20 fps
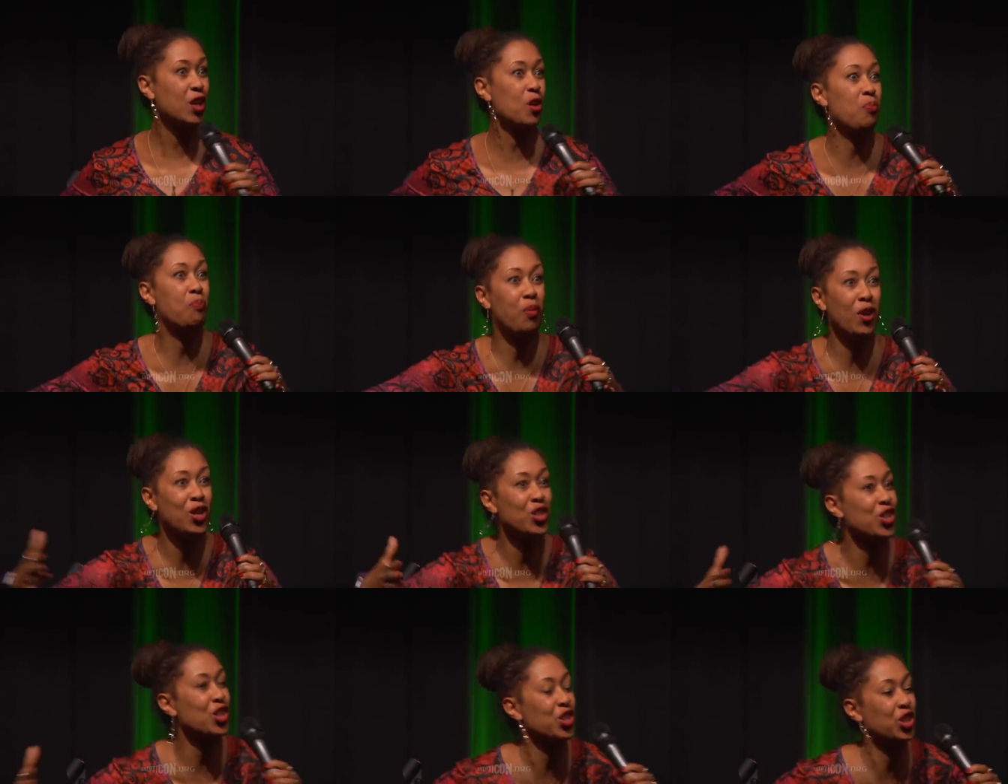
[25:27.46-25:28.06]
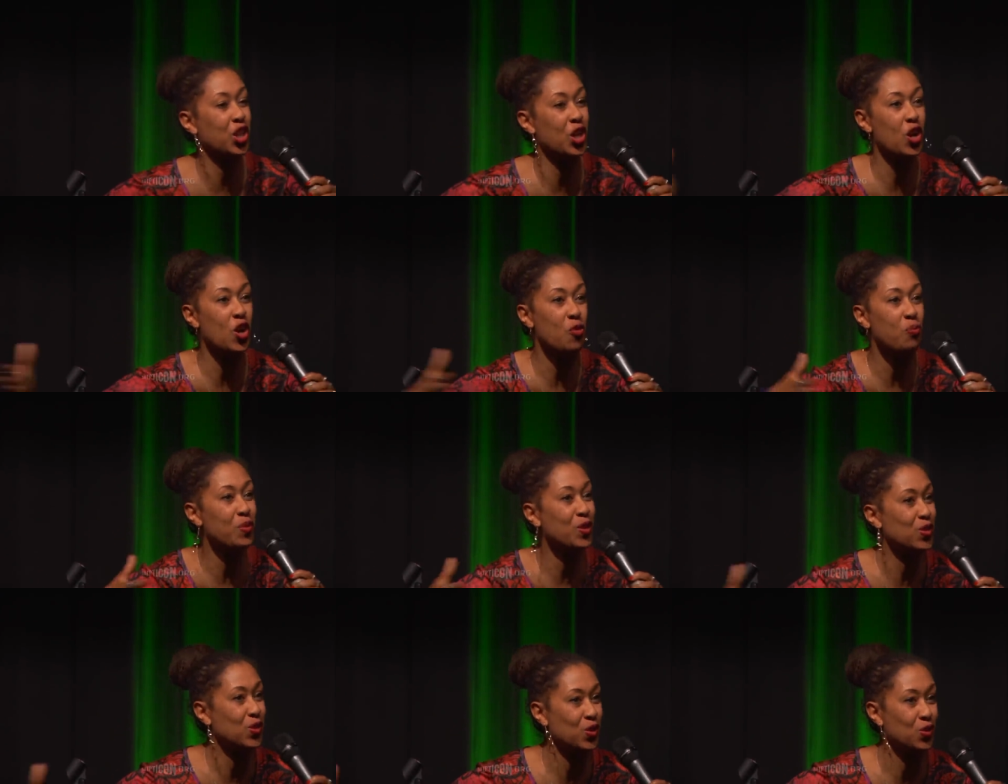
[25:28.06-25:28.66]
you get a bunch of
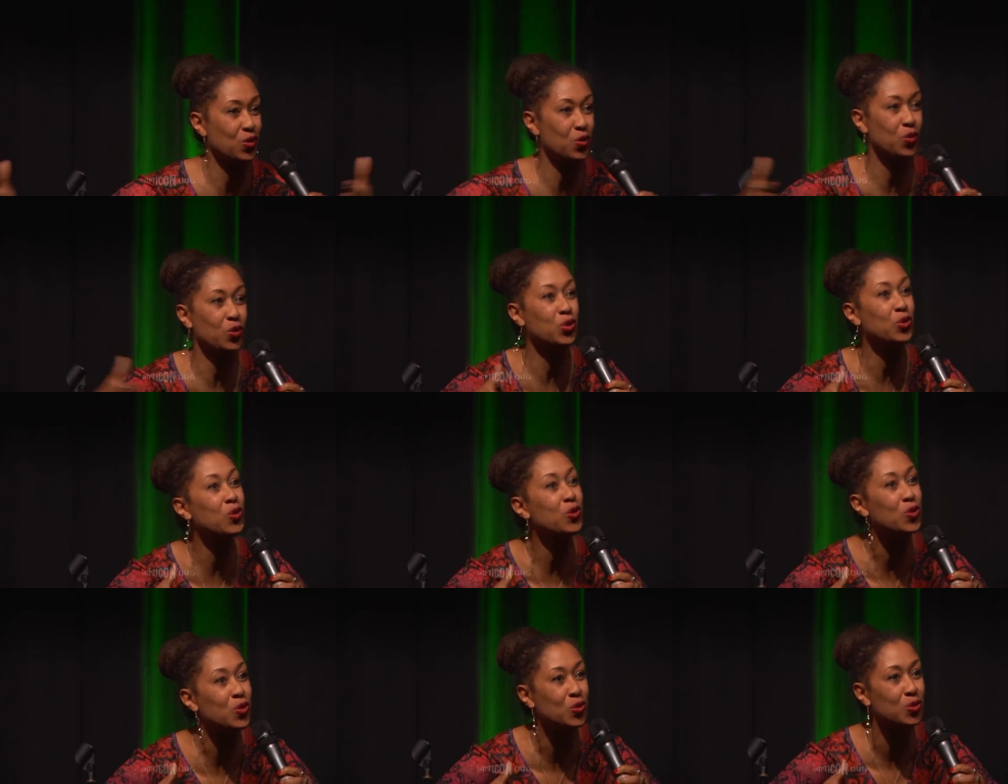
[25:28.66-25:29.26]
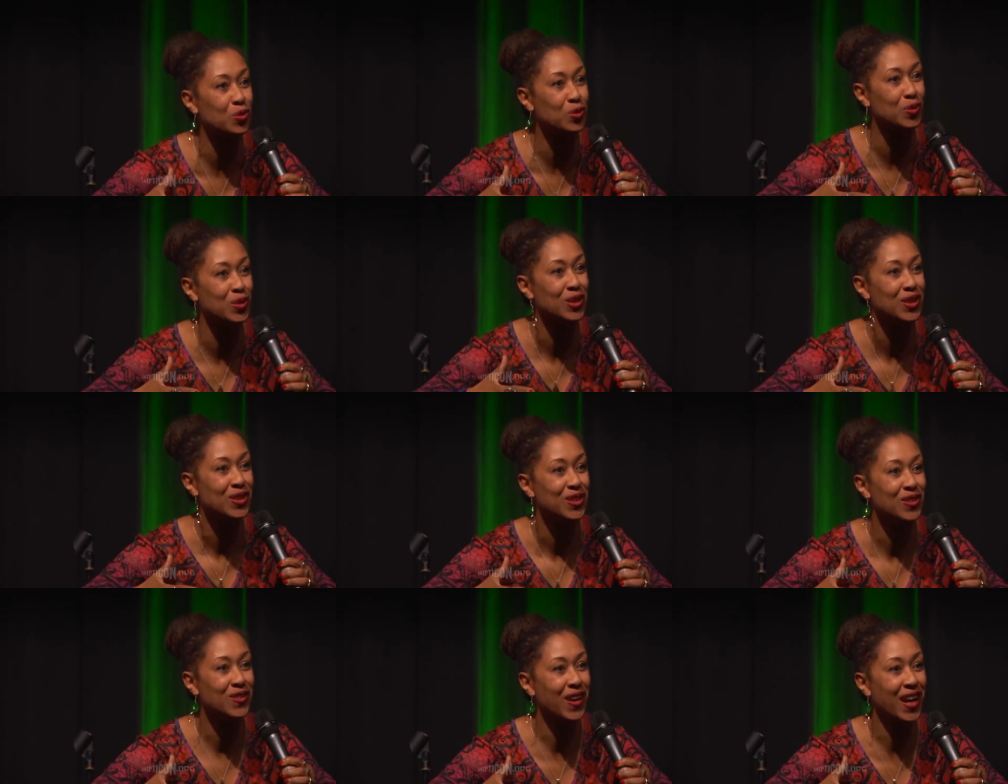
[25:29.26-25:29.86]
therapists in the room,
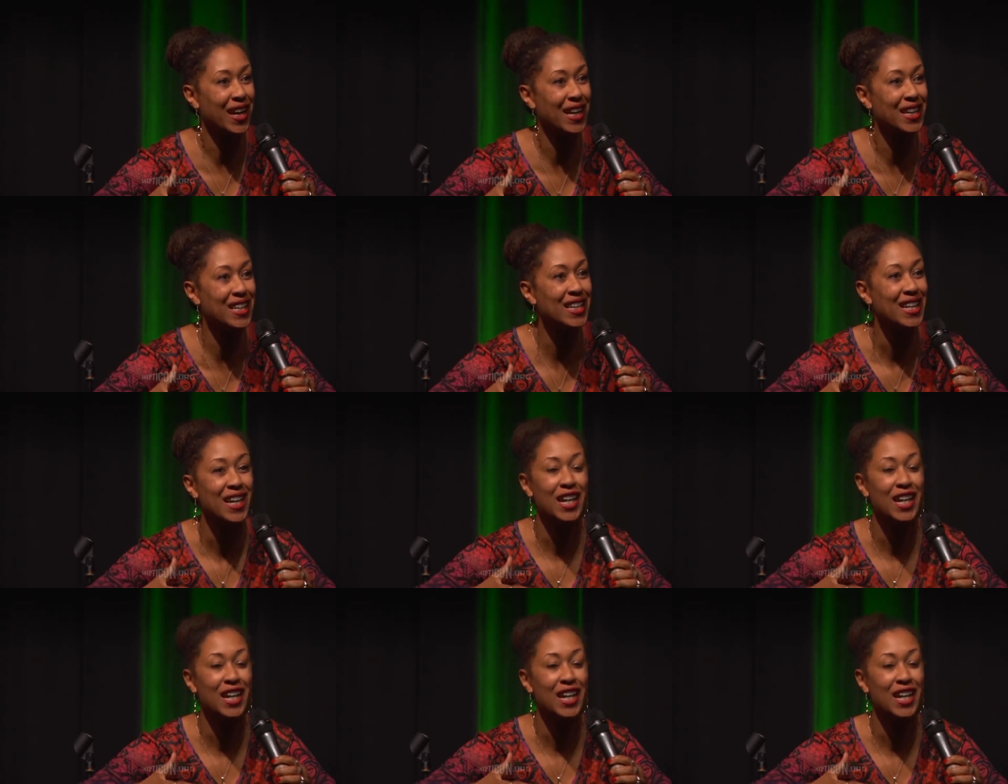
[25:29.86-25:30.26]
right?